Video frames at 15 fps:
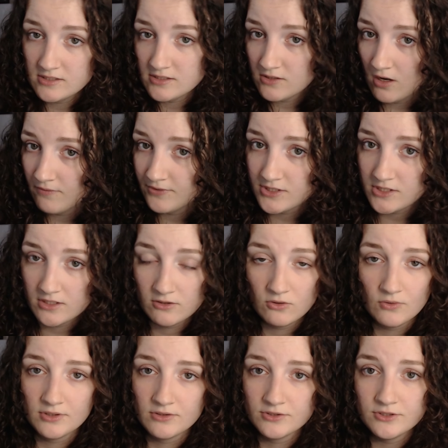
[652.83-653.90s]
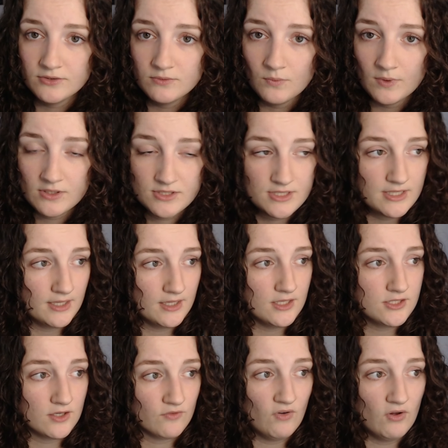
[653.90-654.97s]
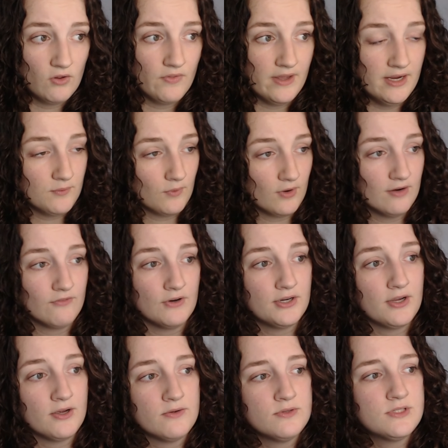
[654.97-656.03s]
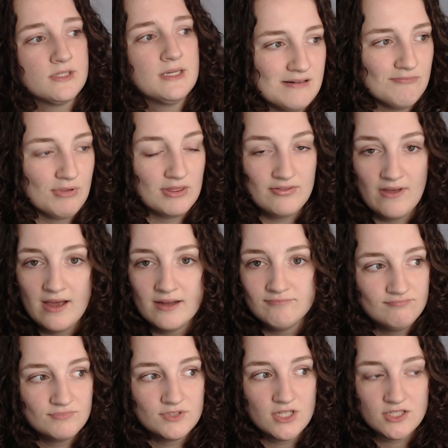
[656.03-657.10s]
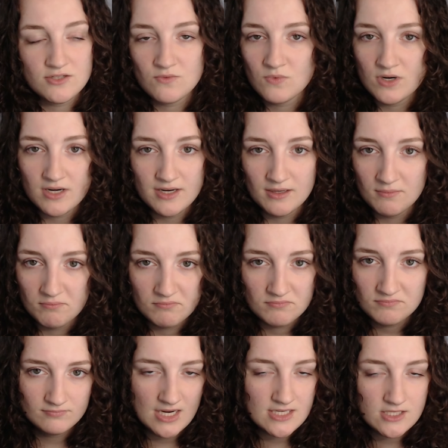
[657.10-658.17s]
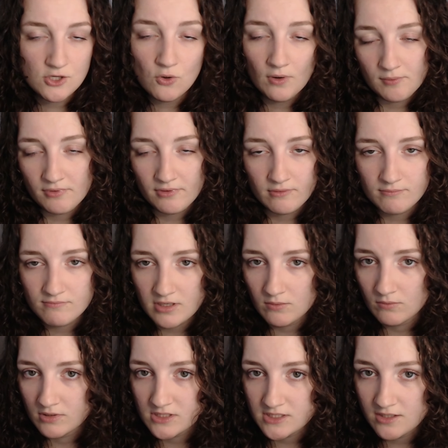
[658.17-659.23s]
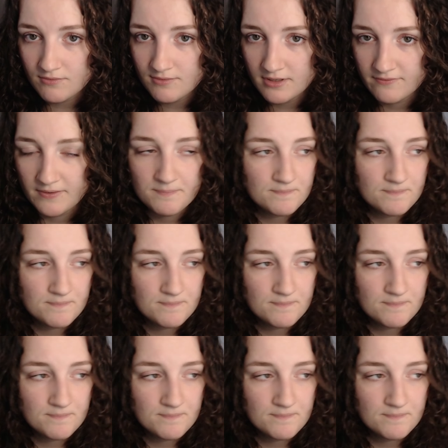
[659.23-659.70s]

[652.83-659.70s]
obviously loyal to Wiltzig and he's going to follow the head wherever it goes. But Thad doesn't want him. He's annoyed with him. He wants to get rid of him.